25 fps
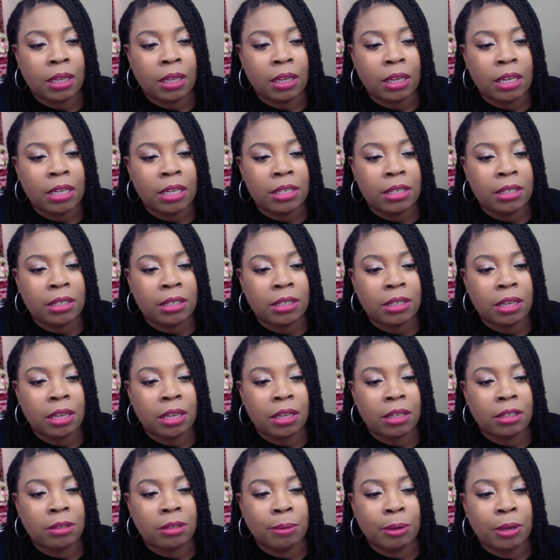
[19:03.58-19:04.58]
"It
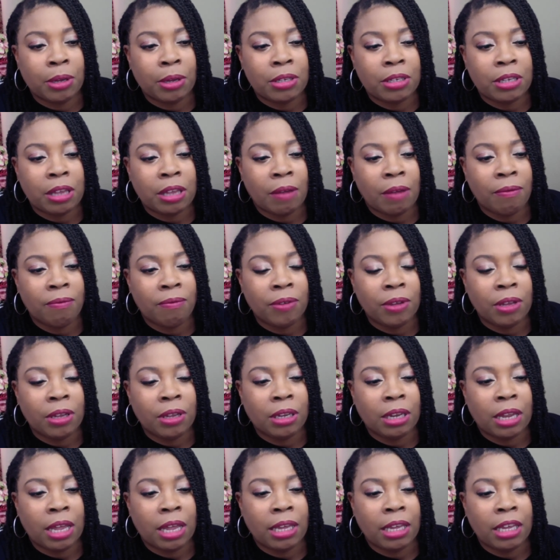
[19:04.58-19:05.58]
sucks because I feel
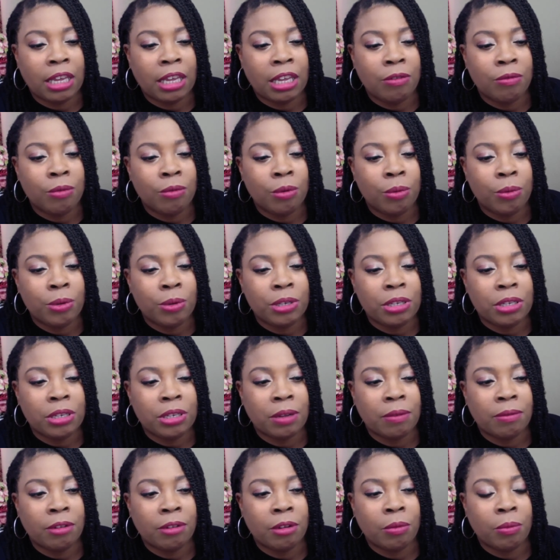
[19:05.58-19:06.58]
like he ruined
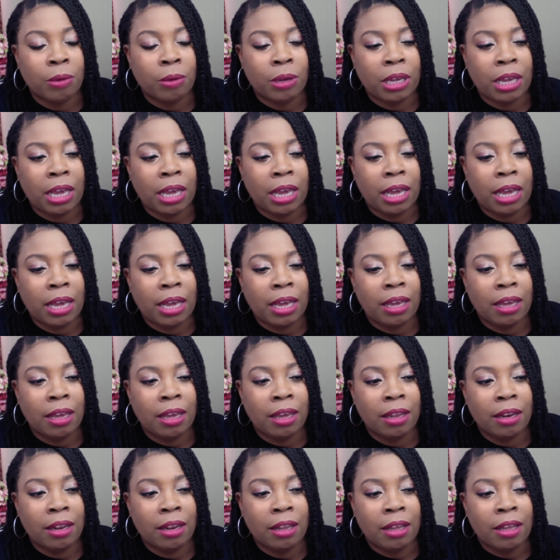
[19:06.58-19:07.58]
something we
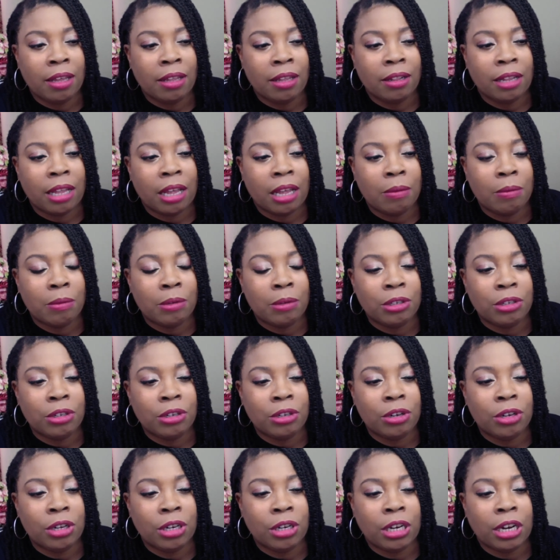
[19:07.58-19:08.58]
had." That was
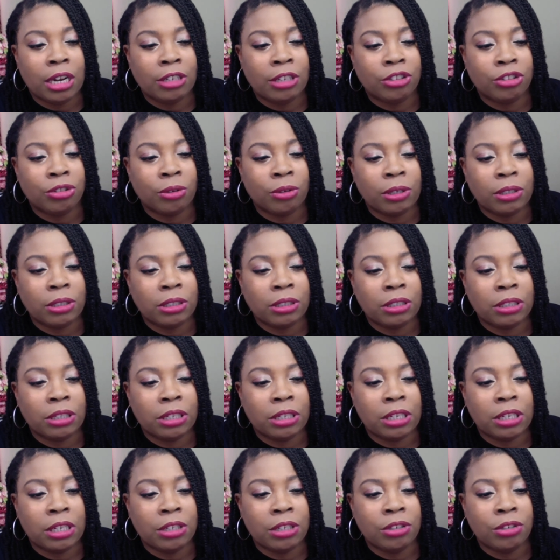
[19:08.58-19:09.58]
good and I trusted
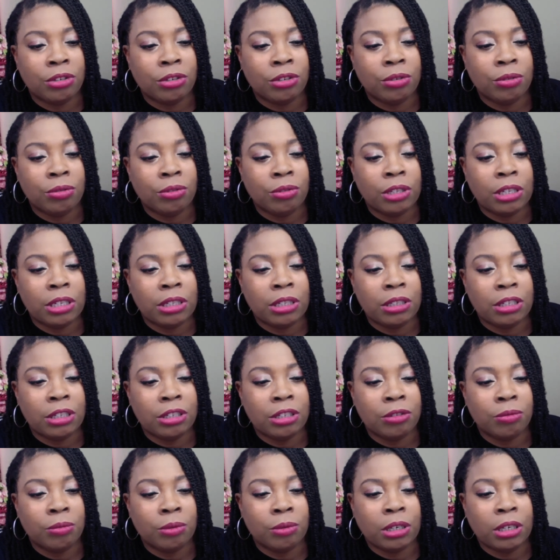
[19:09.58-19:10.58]
in. Do you think
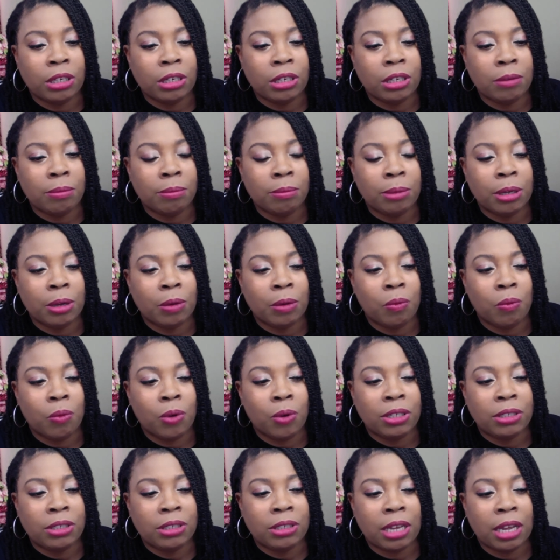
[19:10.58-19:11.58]
this really could be a
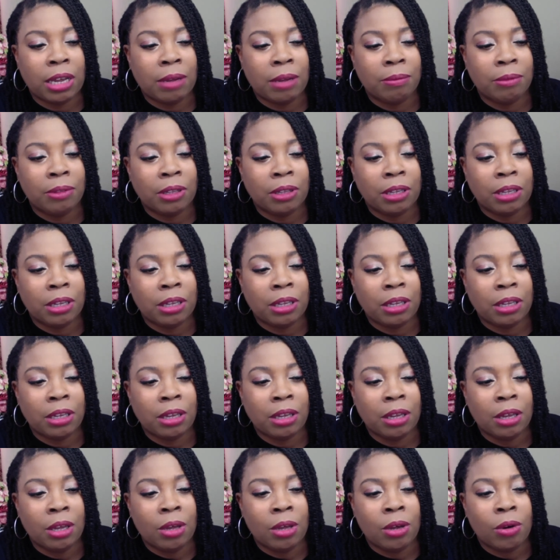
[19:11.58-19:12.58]
one time thing
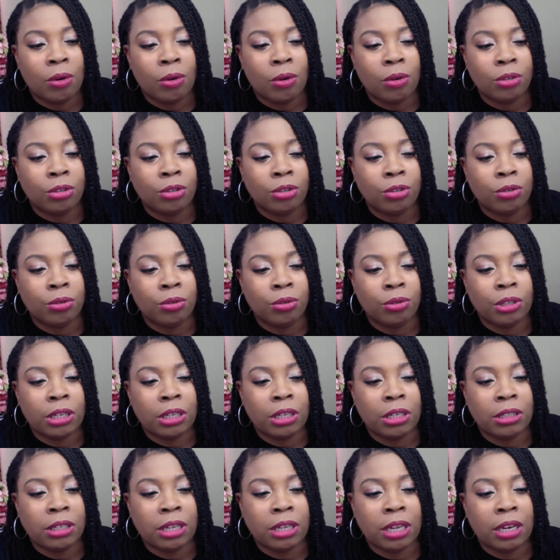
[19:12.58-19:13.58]
or do you
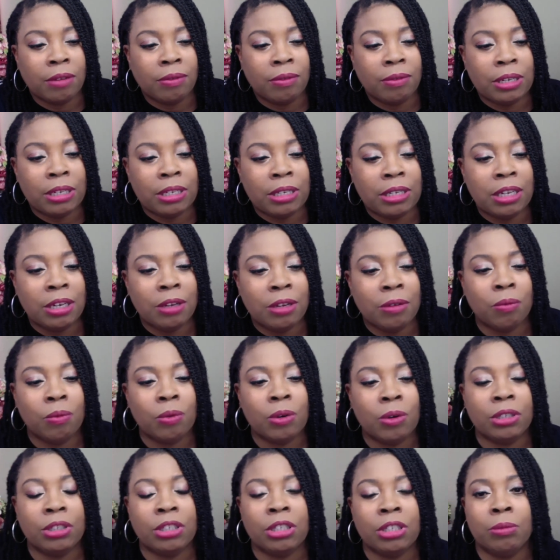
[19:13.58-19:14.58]
think that if he did it
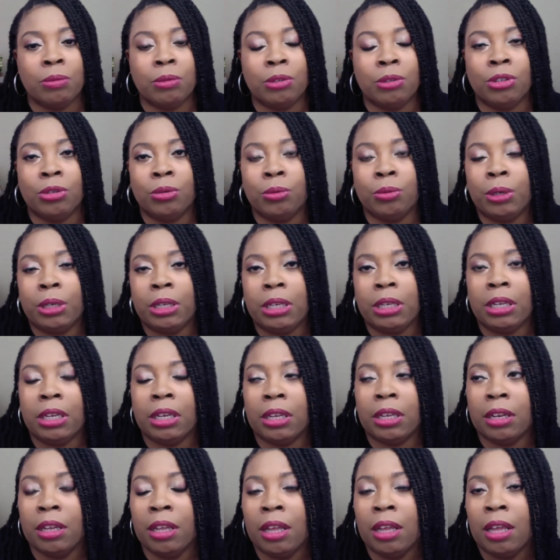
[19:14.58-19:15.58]
once, he will do it again?